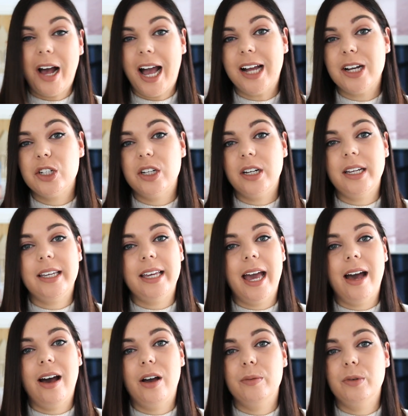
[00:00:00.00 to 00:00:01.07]
Actually,
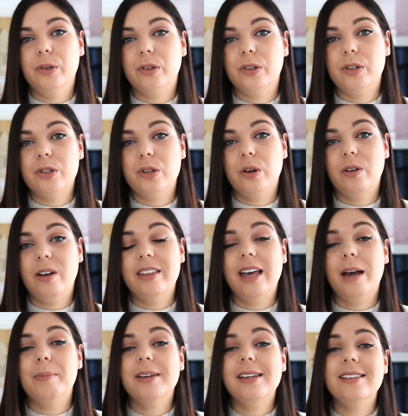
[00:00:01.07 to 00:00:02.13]
yeah, I'm not going to tolerate
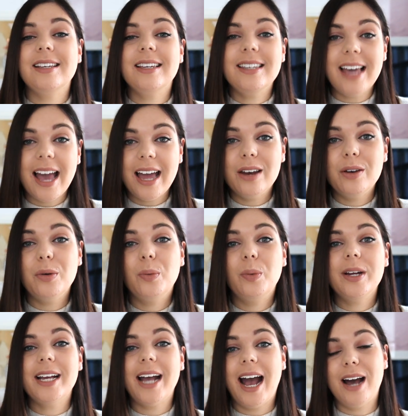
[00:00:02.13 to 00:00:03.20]
that. Because again,
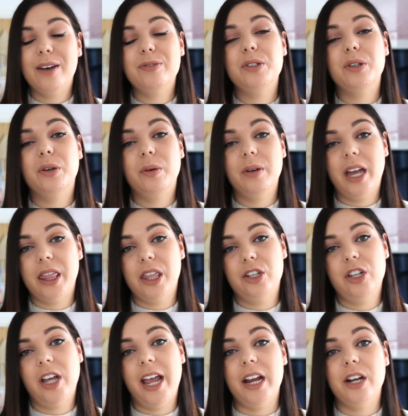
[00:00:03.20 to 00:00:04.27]
we have to create the
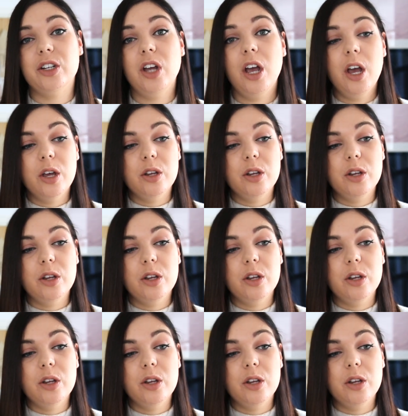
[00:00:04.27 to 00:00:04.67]
change.